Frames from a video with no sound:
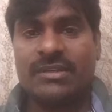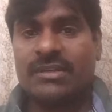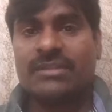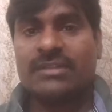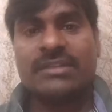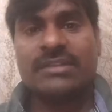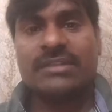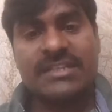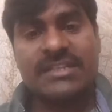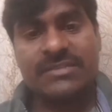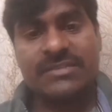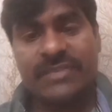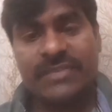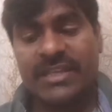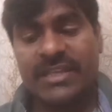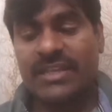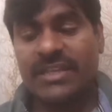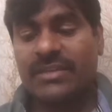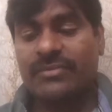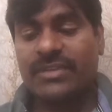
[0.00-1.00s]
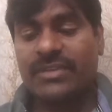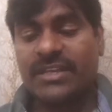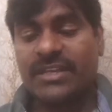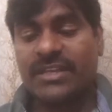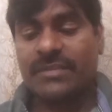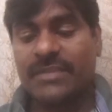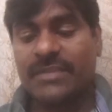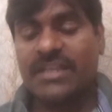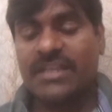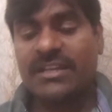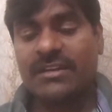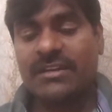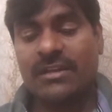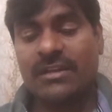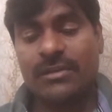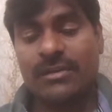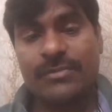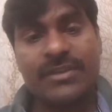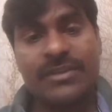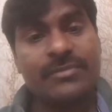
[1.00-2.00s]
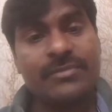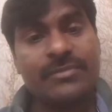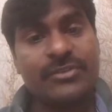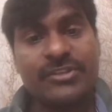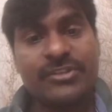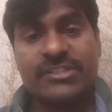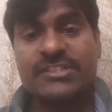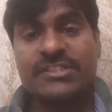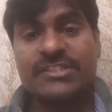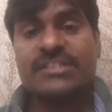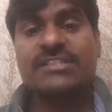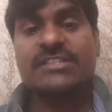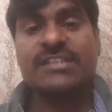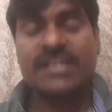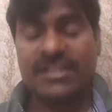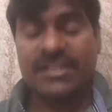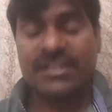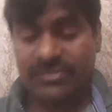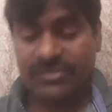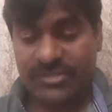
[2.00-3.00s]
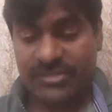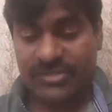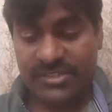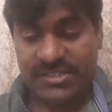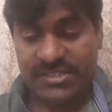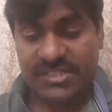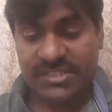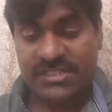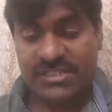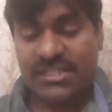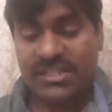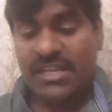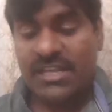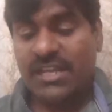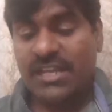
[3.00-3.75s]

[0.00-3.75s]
That is why we can make aluminum utensils, iron utensils.